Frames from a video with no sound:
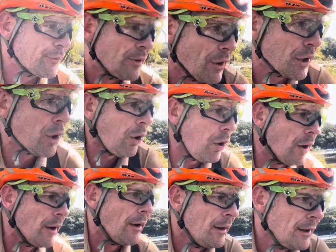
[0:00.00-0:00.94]
on the court,
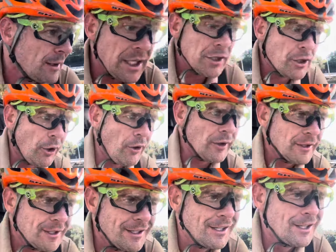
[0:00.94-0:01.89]
in court,
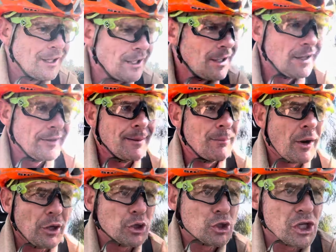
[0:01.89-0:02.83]
then
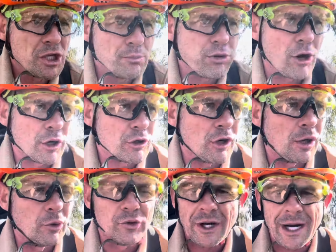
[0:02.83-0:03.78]
my nutrition
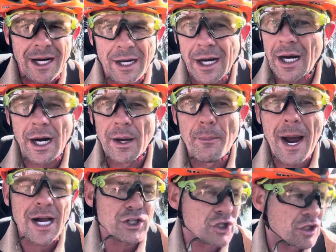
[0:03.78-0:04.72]
protocols are
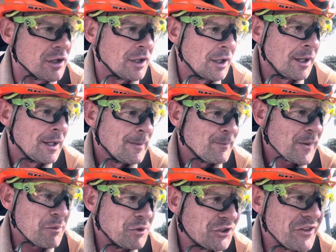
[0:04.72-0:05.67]
unmatched.
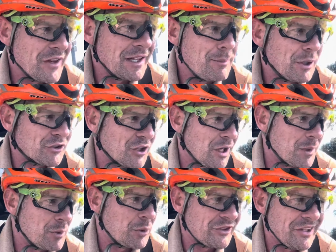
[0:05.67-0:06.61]
And we see the Olympics, don't
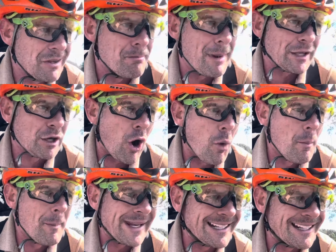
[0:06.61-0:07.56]
we? We see the gold
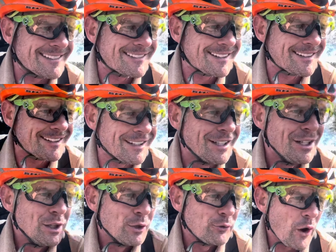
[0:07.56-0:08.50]
medalists
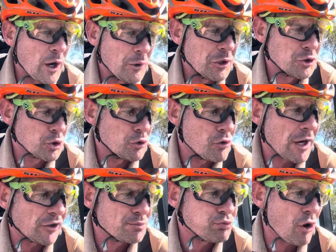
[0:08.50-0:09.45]
following
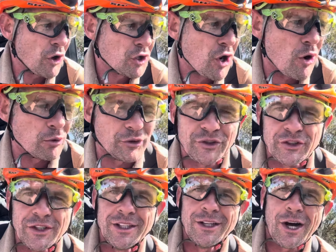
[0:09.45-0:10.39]
riders'
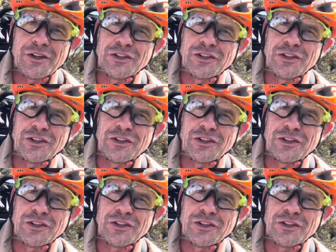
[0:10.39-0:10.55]
protocols on the